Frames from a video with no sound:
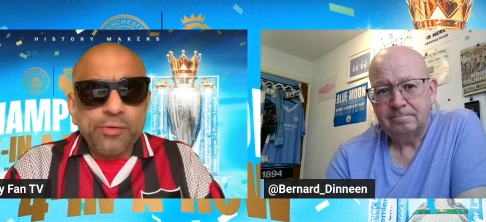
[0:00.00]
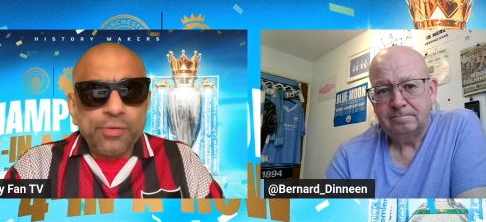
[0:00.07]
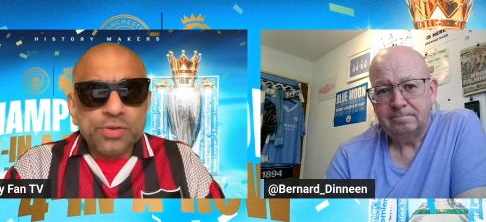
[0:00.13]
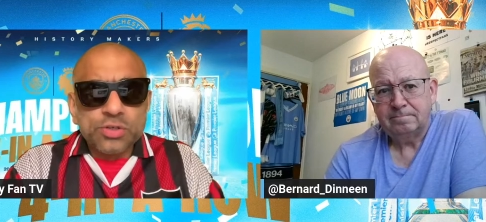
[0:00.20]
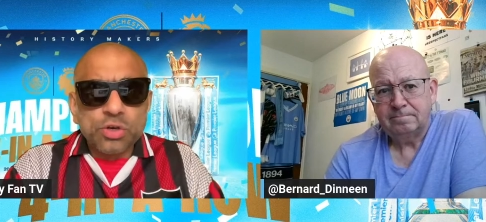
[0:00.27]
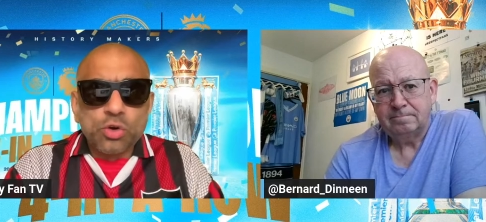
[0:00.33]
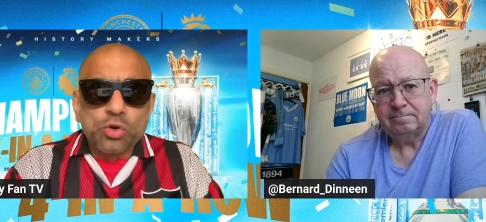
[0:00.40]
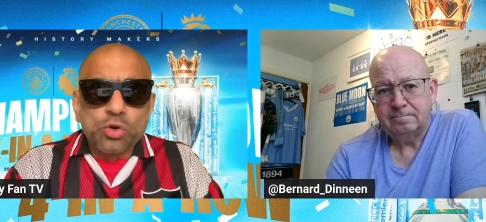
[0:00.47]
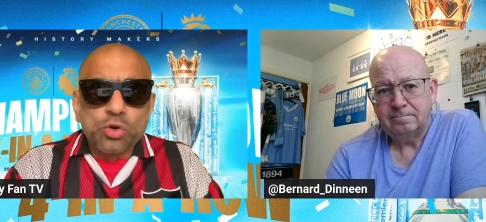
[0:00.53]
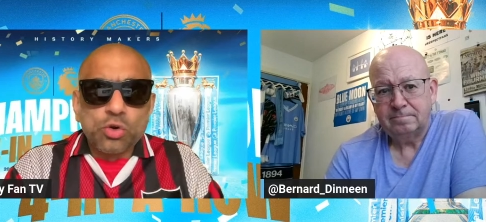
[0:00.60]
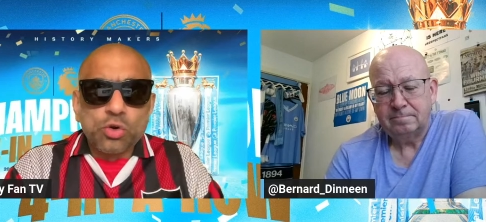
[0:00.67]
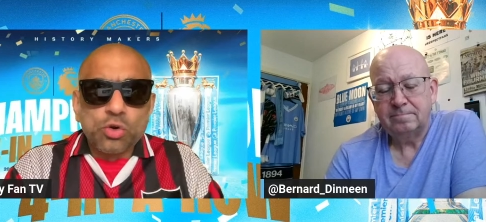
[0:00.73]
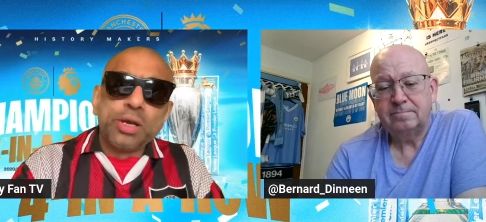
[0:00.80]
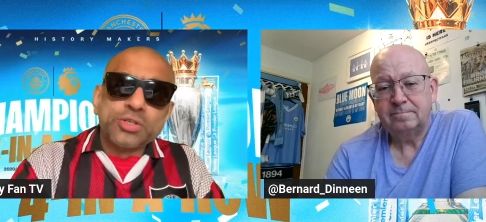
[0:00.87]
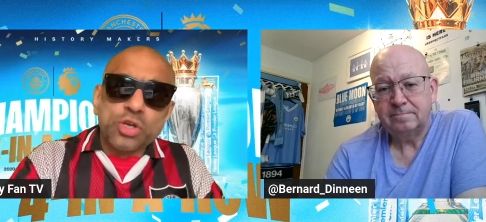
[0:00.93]
Speaker 1: He was going to go to
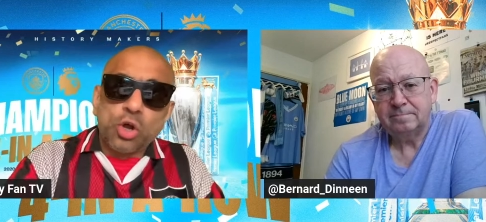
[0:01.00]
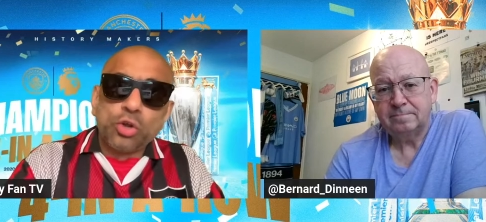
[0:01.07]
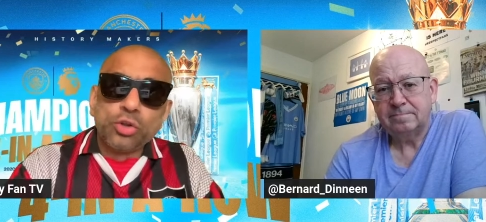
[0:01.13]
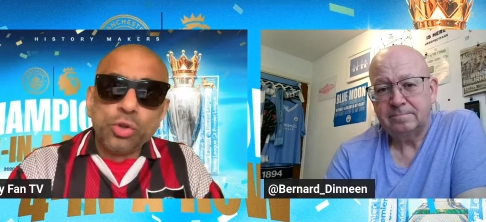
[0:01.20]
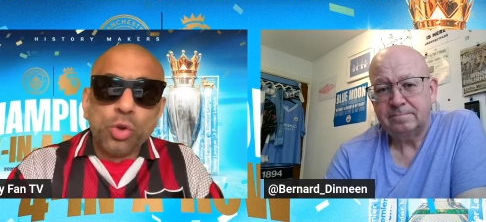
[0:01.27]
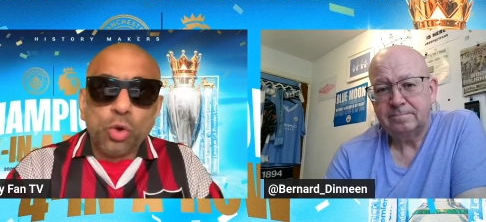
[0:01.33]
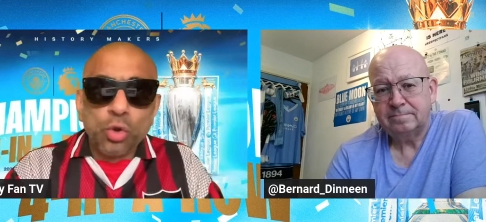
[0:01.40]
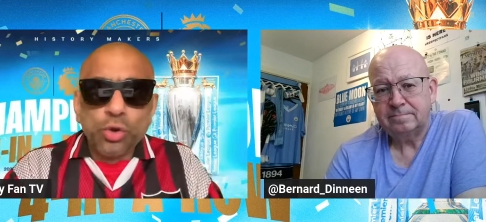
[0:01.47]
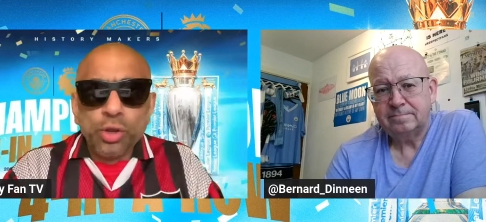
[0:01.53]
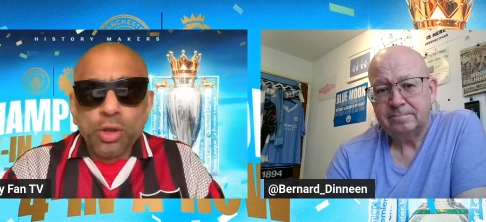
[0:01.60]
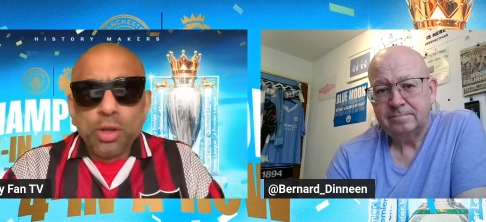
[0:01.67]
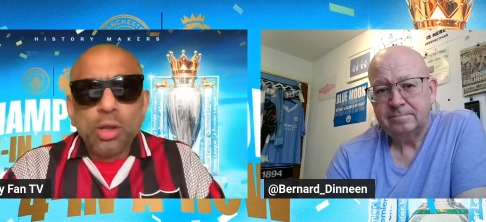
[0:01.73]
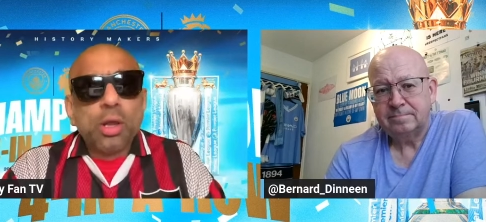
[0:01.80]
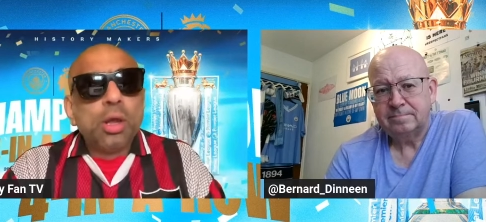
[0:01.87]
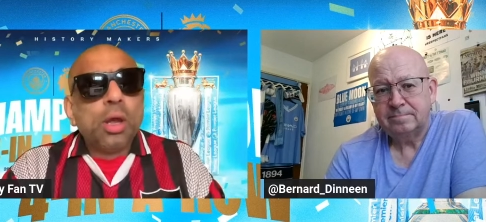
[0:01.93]
Spurs on loan,
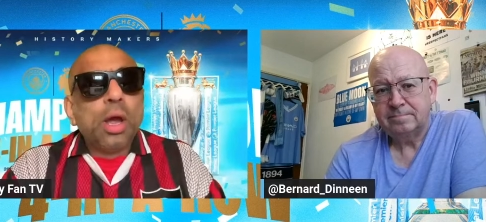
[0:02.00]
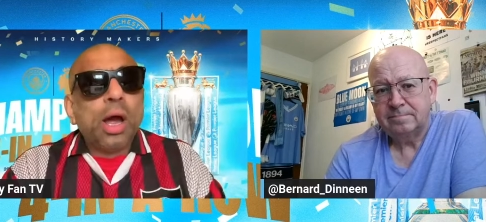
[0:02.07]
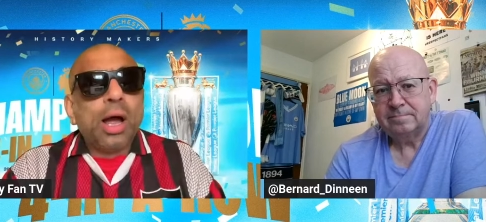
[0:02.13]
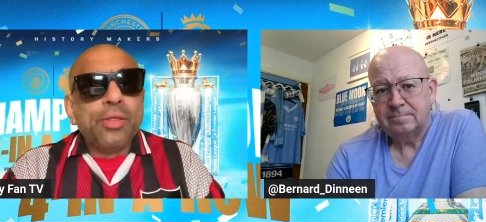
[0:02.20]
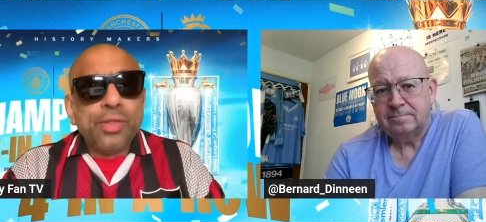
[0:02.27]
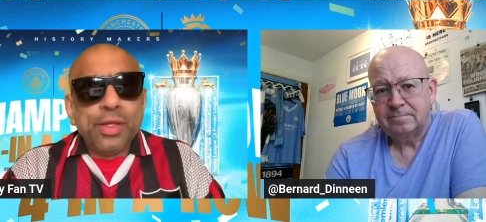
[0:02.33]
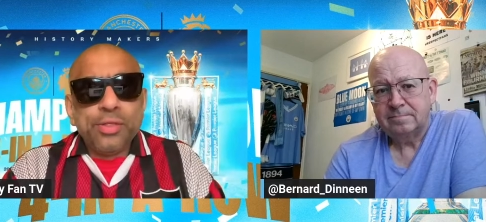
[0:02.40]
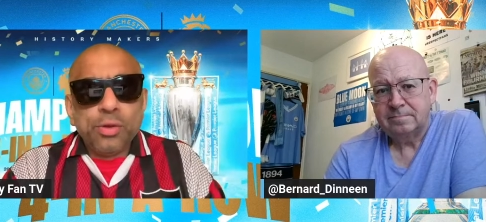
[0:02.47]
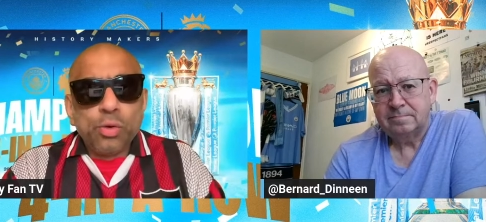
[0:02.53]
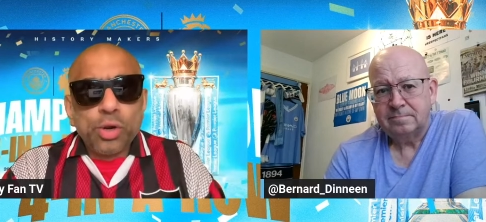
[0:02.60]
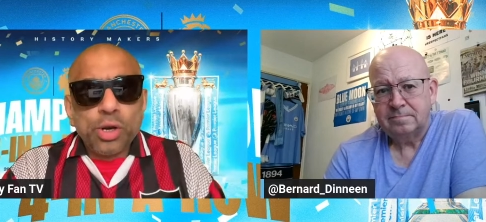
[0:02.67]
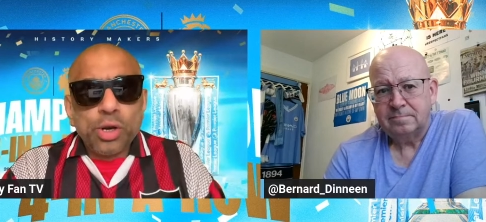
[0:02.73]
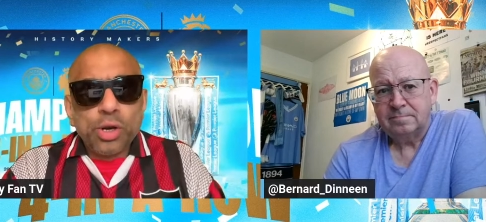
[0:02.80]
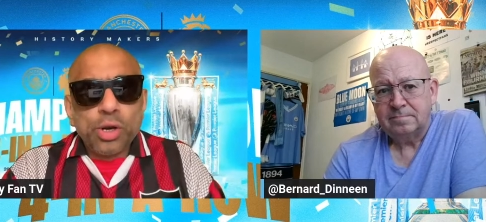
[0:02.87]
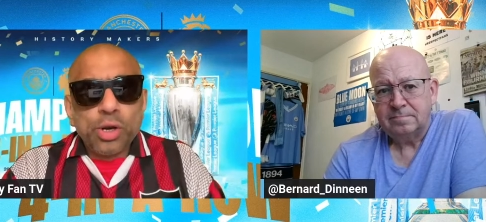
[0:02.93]
and then
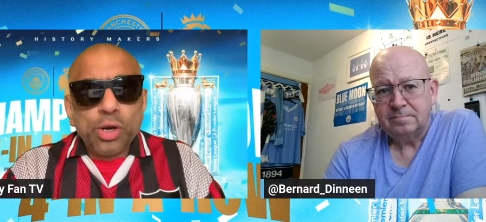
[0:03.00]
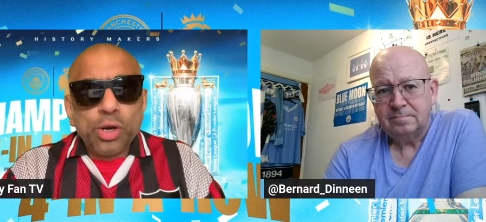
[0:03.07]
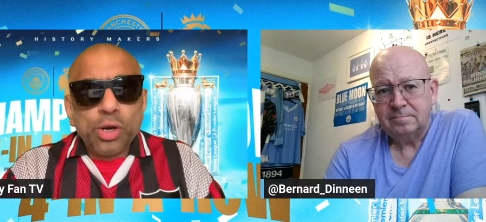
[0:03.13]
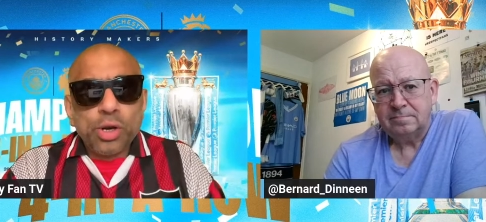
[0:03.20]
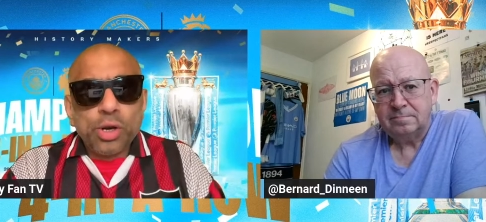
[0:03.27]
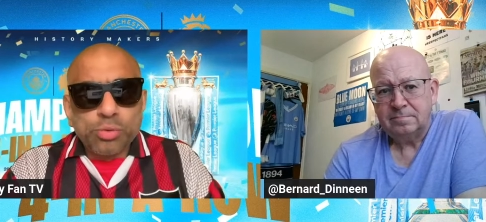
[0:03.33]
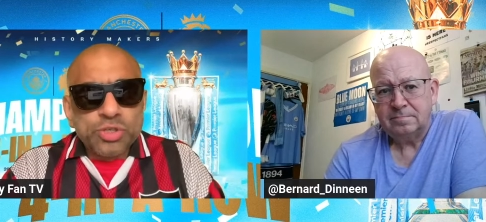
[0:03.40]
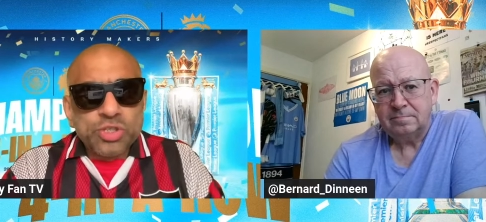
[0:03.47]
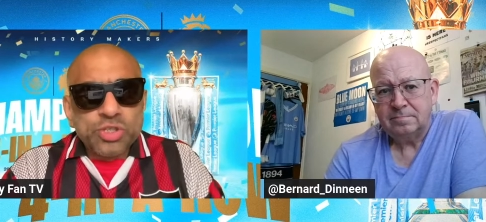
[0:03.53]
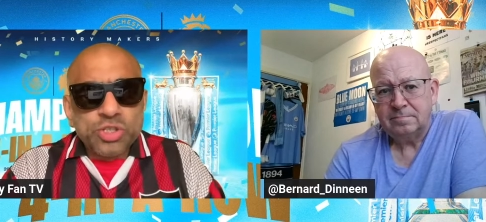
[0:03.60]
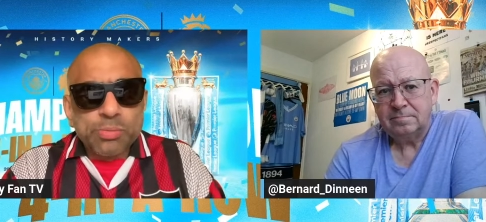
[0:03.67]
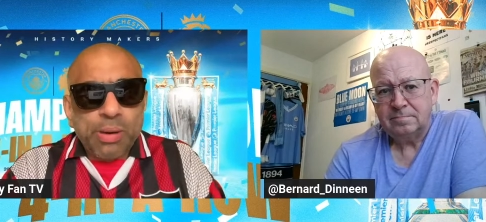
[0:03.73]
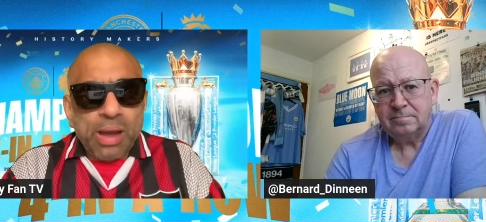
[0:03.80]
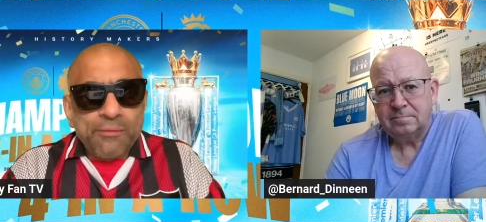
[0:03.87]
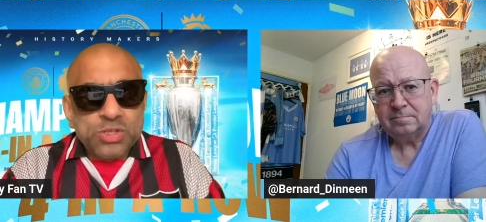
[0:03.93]
they had an option to buy him
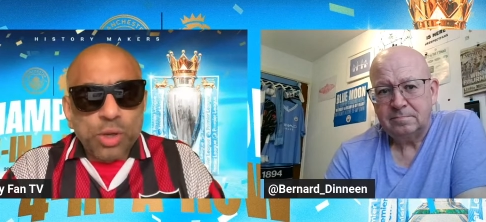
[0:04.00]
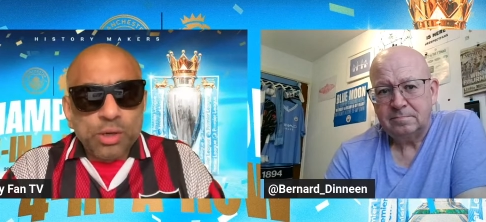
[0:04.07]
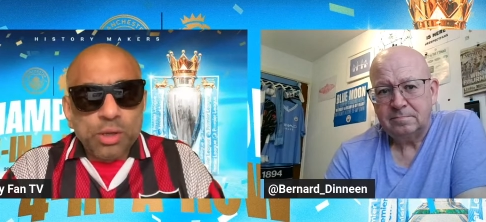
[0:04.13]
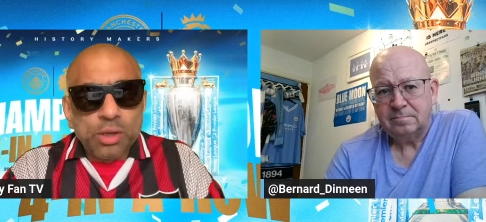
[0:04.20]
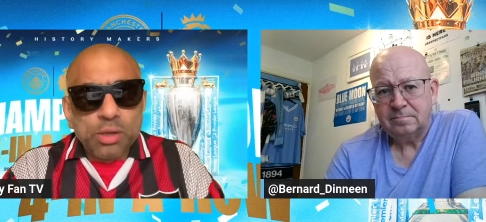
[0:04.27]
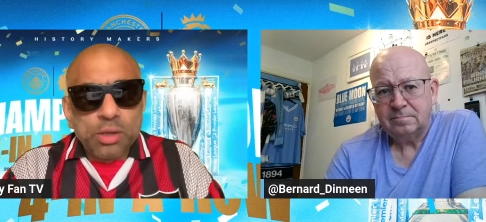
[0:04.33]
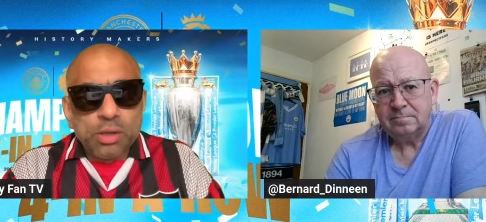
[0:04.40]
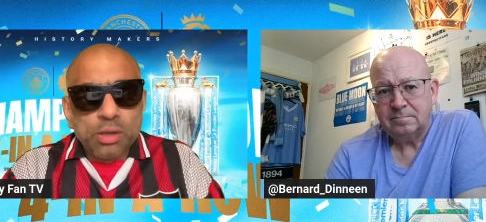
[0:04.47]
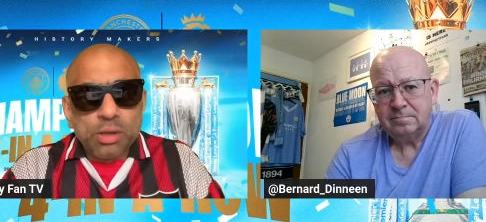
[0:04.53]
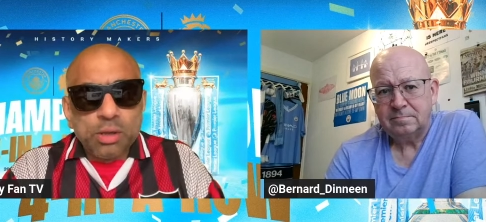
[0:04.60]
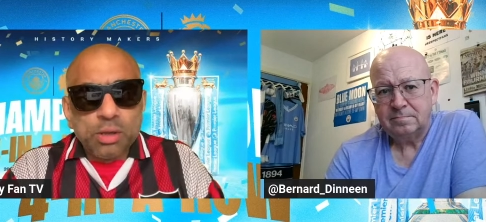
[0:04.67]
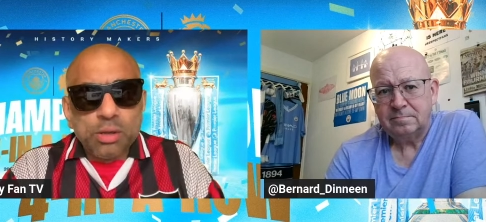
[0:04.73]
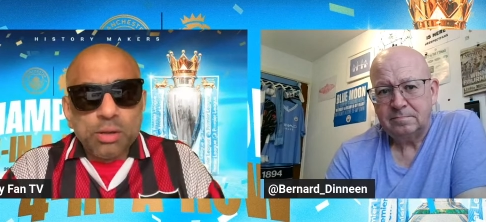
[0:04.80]
for